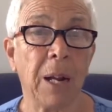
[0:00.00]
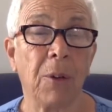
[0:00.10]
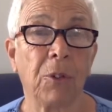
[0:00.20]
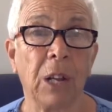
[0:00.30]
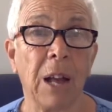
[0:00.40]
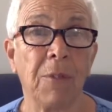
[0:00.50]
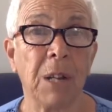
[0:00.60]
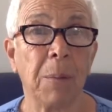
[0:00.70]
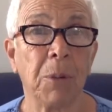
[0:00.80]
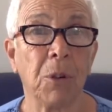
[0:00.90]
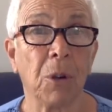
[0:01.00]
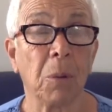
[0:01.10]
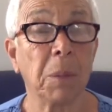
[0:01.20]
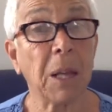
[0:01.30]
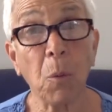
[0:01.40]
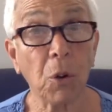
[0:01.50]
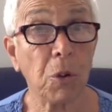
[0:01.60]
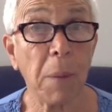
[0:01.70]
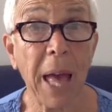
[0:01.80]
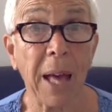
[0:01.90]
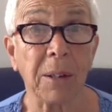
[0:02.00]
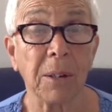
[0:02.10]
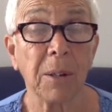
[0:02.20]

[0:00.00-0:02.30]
I was going to have an epidural. But they weren't too bad.